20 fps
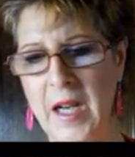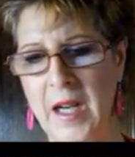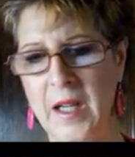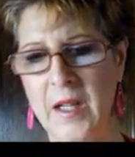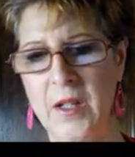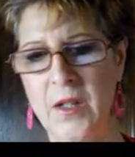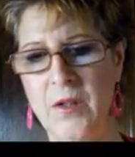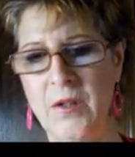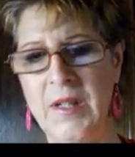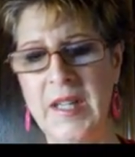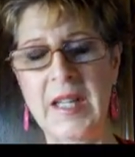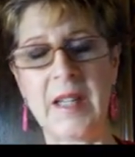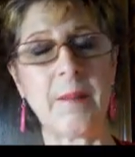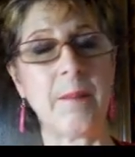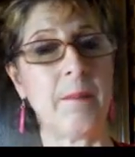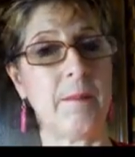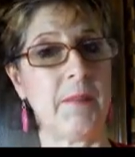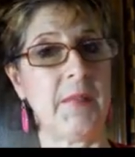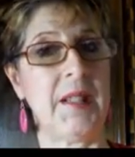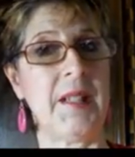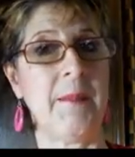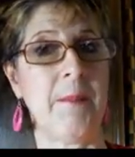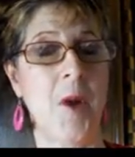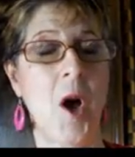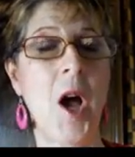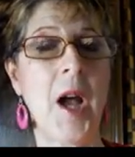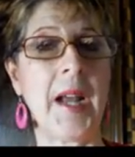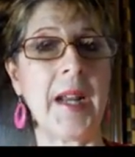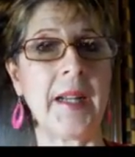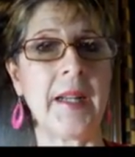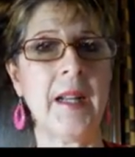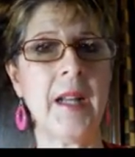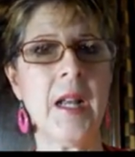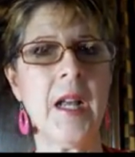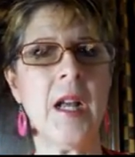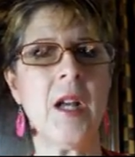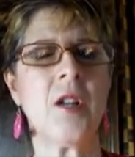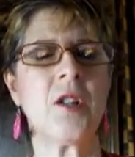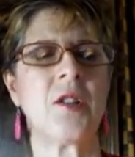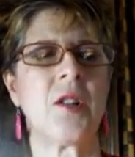uniquely mine,
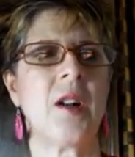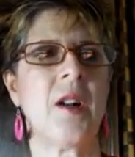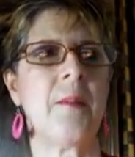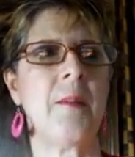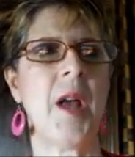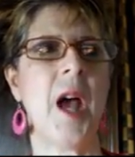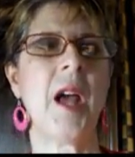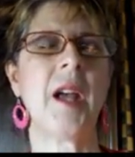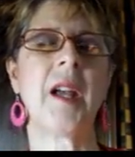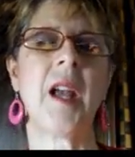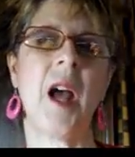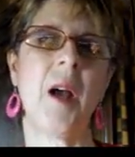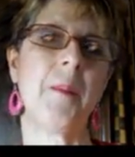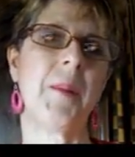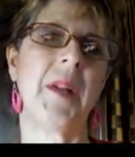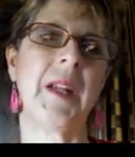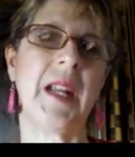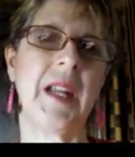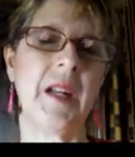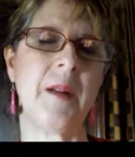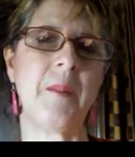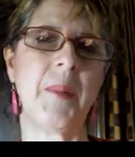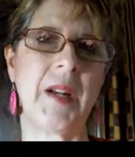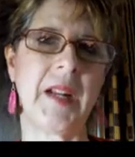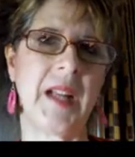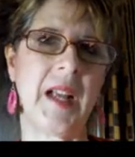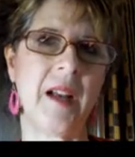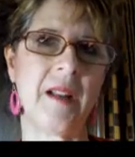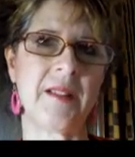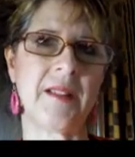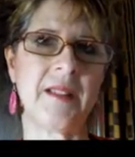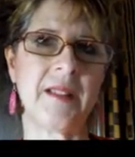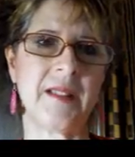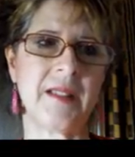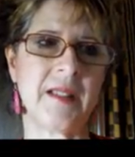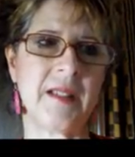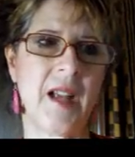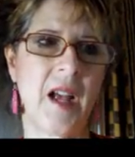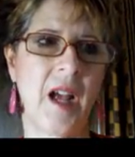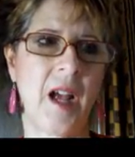so I'm not copying anybody else's
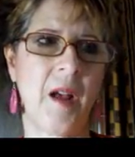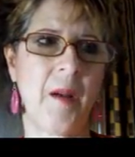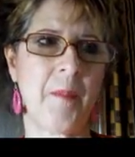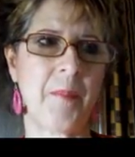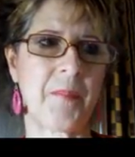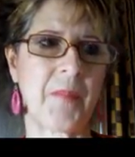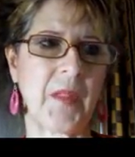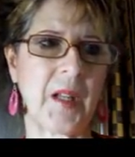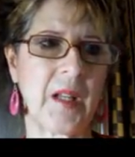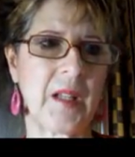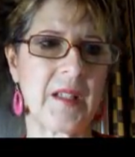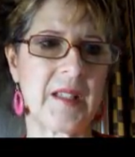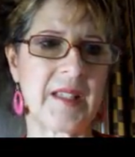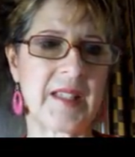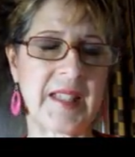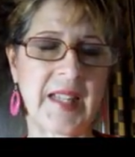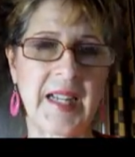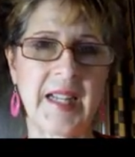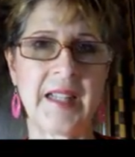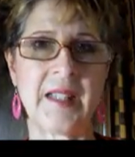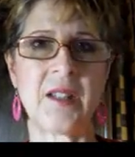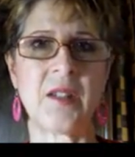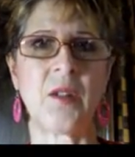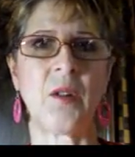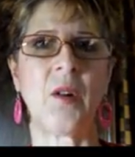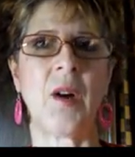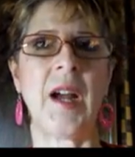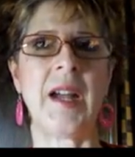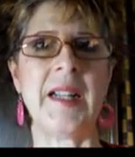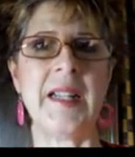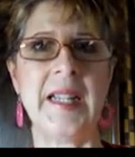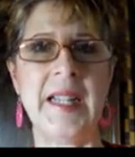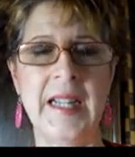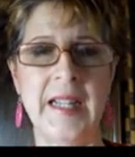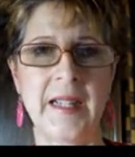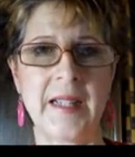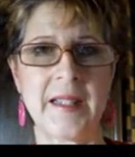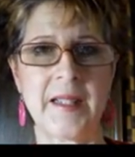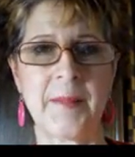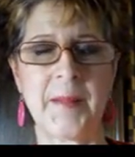skits or
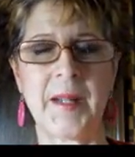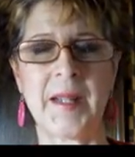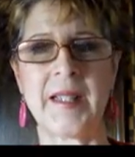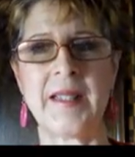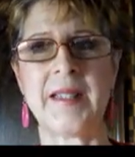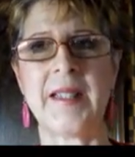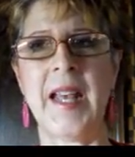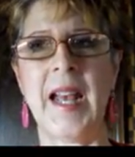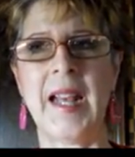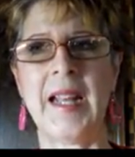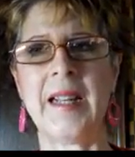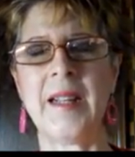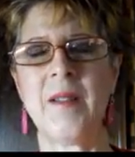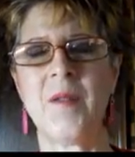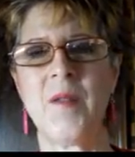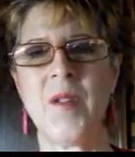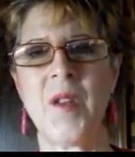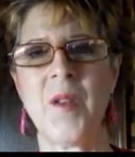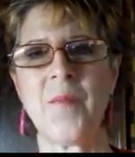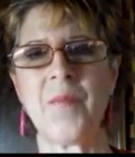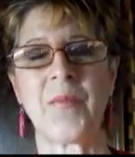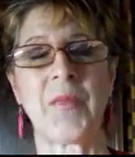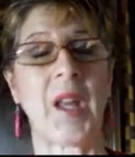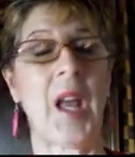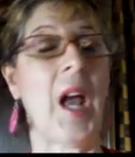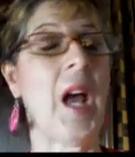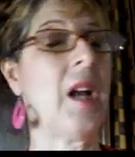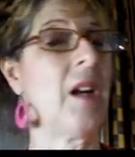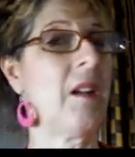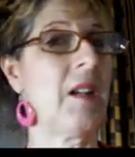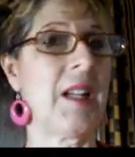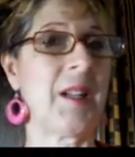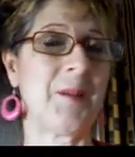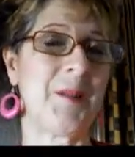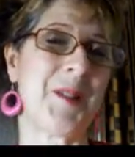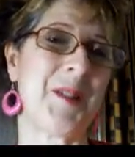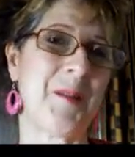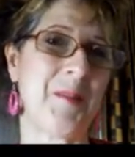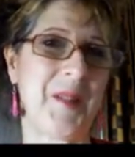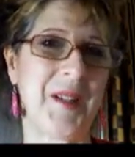ideas, because I don't like when
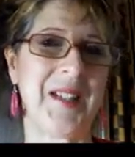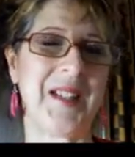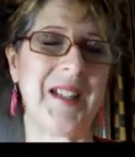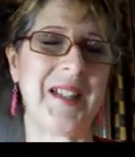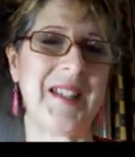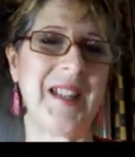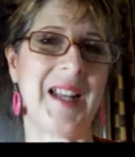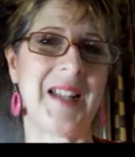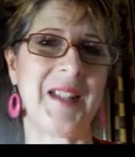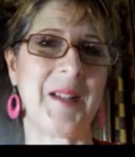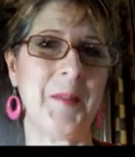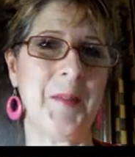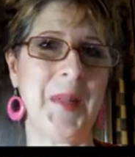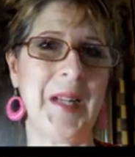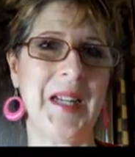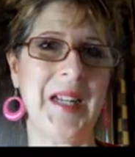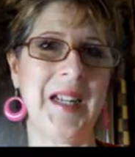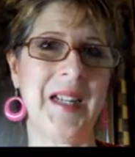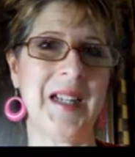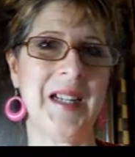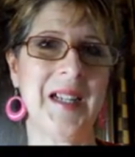somebody does that to me,